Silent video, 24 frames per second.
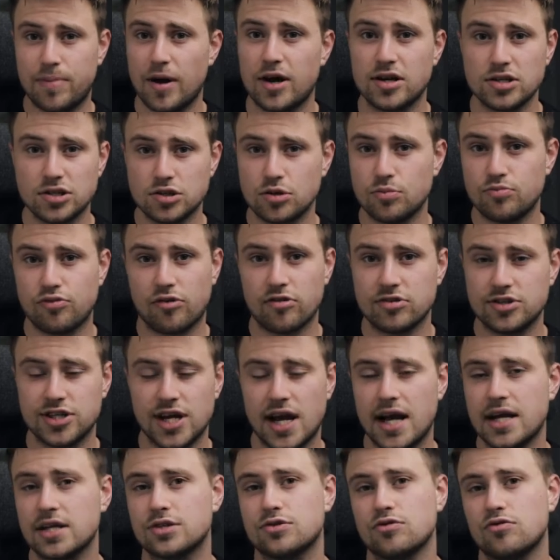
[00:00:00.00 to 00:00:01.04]
personal
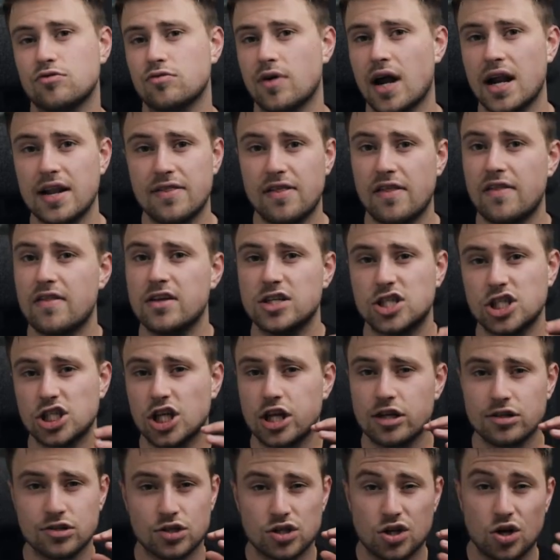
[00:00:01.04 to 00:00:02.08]
projects or anything that just looks